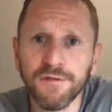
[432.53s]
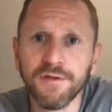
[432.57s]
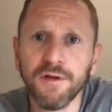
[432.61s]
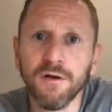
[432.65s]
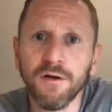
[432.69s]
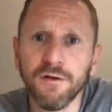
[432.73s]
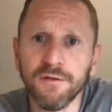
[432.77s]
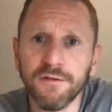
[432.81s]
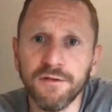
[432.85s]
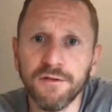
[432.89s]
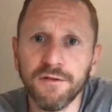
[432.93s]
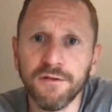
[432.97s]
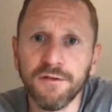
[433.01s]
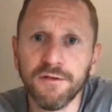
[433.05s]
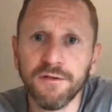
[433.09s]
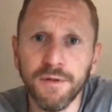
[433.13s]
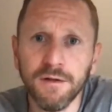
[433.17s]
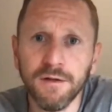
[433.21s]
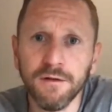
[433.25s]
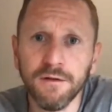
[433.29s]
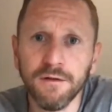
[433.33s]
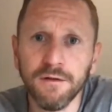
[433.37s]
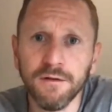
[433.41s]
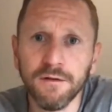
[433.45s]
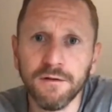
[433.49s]
start to
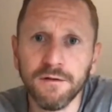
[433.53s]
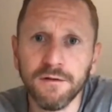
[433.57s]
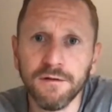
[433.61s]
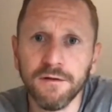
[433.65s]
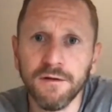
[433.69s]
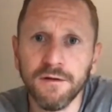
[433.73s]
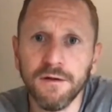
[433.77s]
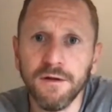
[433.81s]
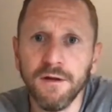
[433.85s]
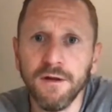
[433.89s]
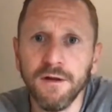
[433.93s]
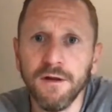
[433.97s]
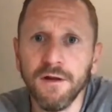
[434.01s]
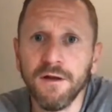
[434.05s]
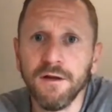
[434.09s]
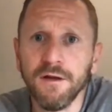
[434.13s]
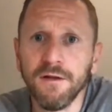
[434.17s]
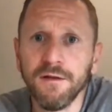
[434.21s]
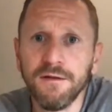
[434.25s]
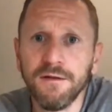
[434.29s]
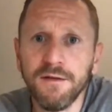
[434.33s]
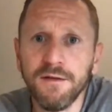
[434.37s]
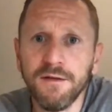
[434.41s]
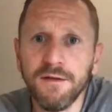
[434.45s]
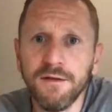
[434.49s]
build
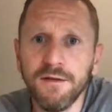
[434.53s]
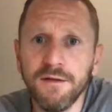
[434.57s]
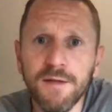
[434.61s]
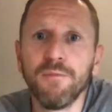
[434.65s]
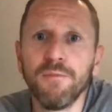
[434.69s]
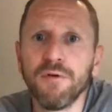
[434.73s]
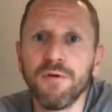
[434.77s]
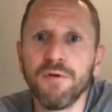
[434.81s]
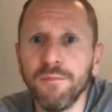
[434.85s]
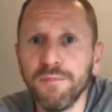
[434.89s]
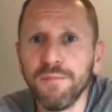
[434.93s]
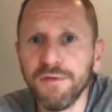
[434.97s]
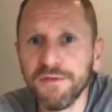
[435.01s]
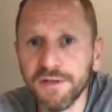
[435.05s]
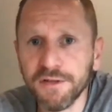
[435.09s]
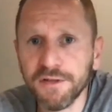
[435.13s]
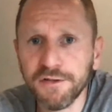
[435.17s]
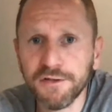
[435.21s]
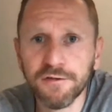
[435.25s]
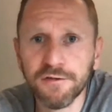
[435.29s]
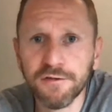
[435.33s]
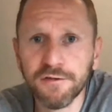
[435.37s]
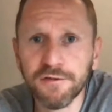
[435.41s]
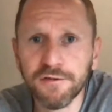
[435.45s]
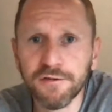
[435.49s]
deeper
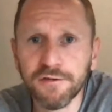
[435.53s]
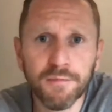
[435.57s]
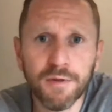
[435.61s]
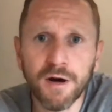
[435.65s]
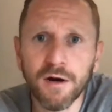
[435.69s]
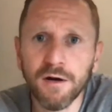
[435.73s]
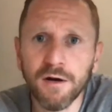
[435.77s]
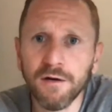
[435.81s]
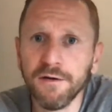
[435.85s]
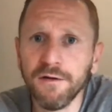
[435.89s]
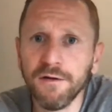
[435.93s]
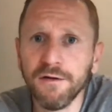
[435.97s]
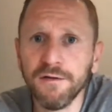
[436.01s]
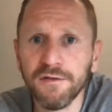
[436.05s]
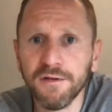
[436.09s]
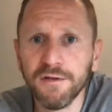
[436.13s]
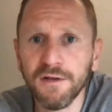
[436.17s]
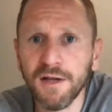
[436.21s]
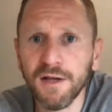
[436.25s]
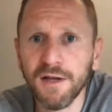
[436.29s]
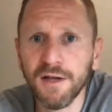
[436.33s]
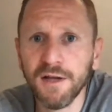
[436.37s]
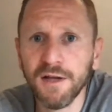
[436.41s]
propositions with partners,